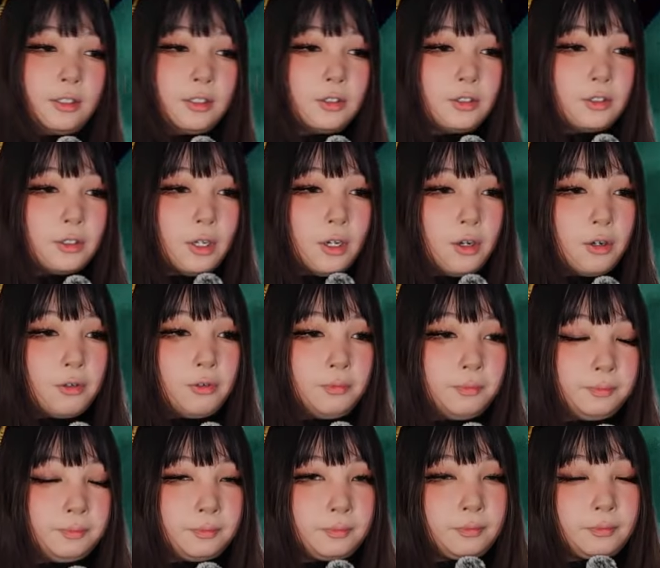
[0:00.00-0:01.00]
So
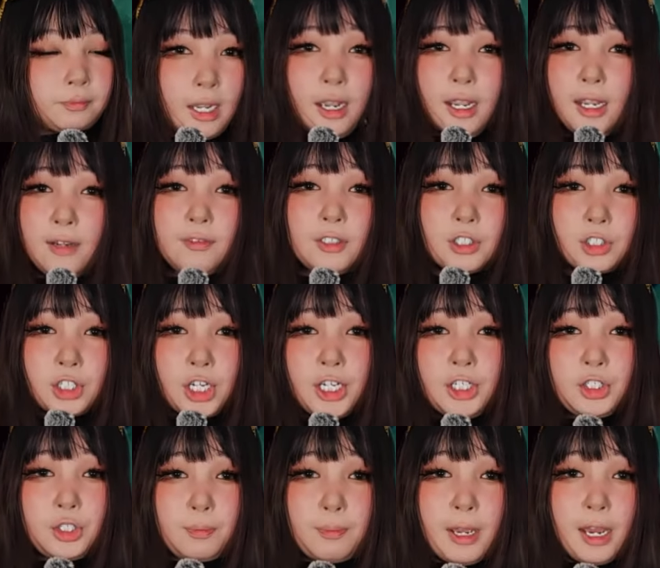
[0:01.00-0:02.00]
I have to
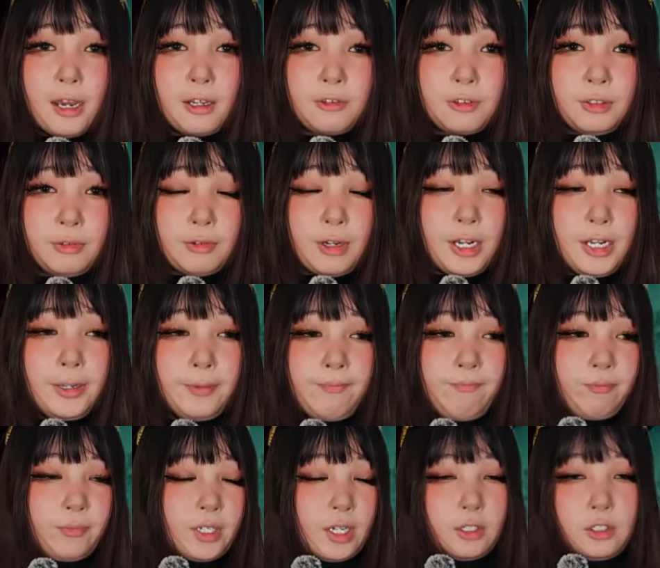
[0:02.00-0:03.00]
change the battery, right?
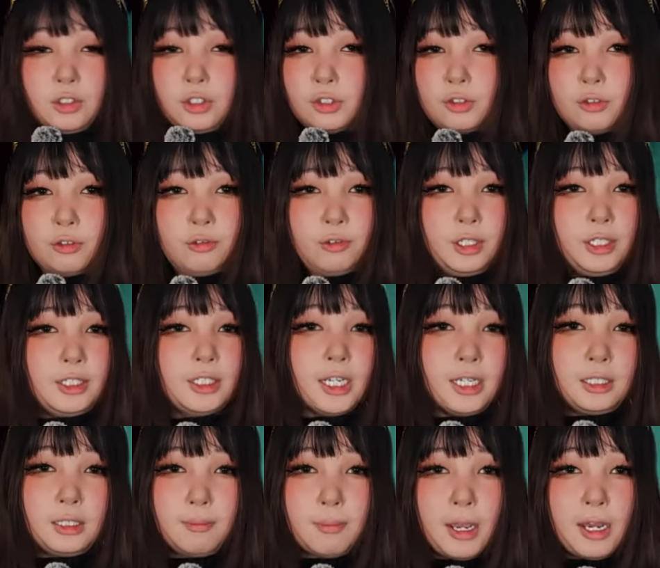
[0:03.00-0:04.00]
Unscrew it,
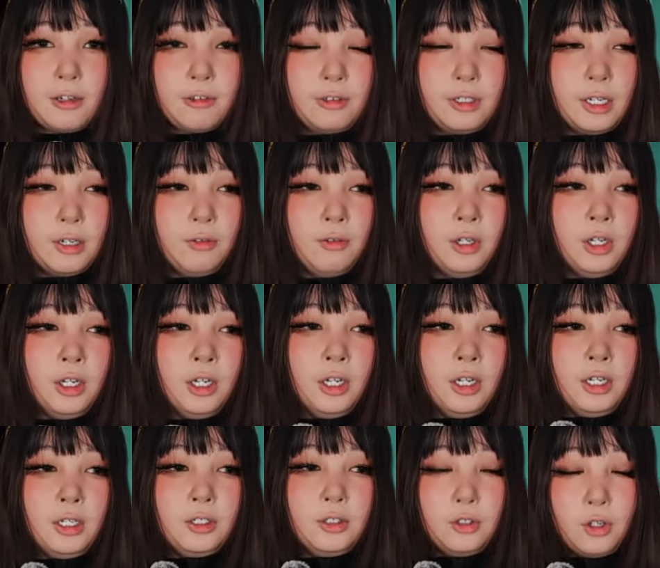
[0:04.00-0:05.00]
take the battery out.
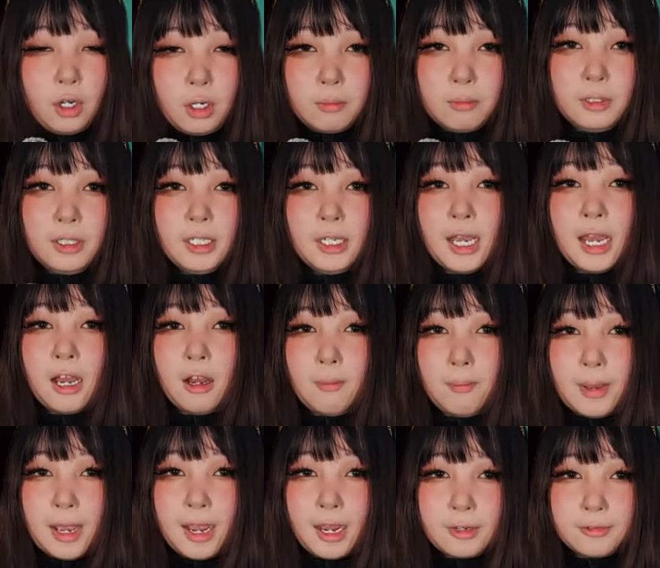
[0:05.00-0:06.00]
Normally how
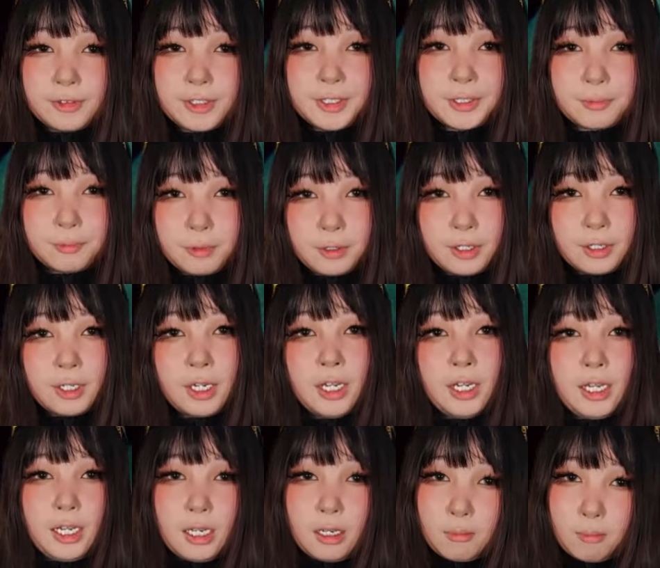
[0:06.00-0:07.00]
batteries work
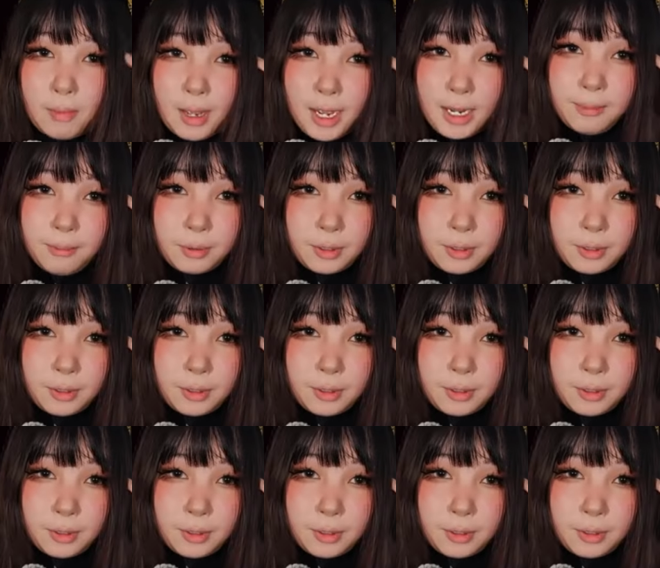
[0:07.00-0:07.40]
in my